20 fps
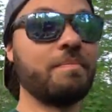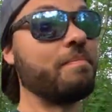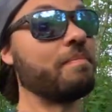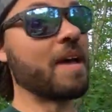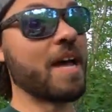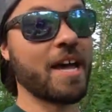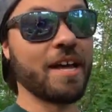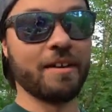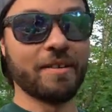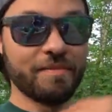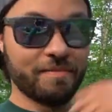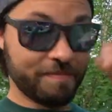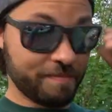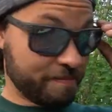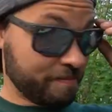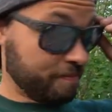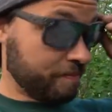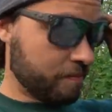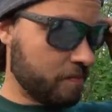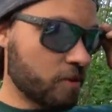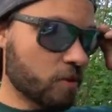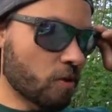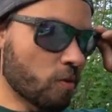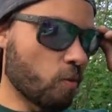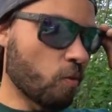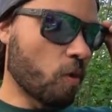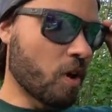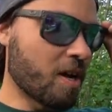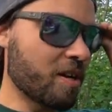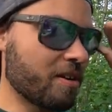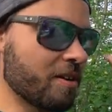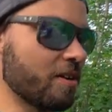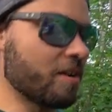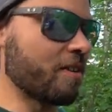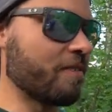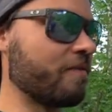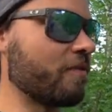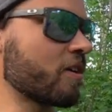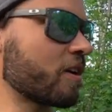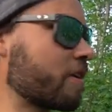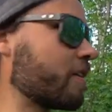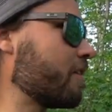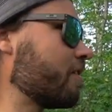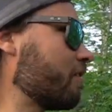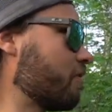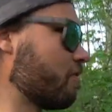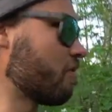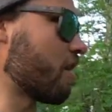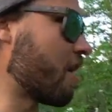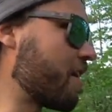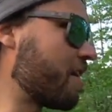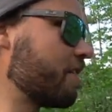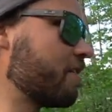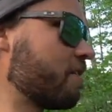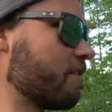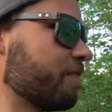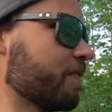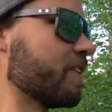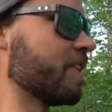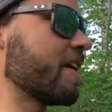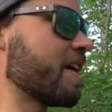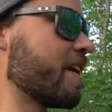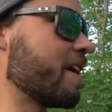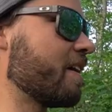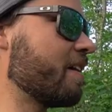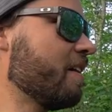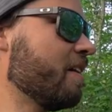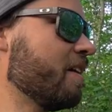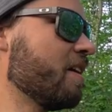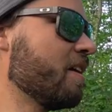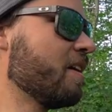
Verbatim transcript: Man, what a freaking grind of a day.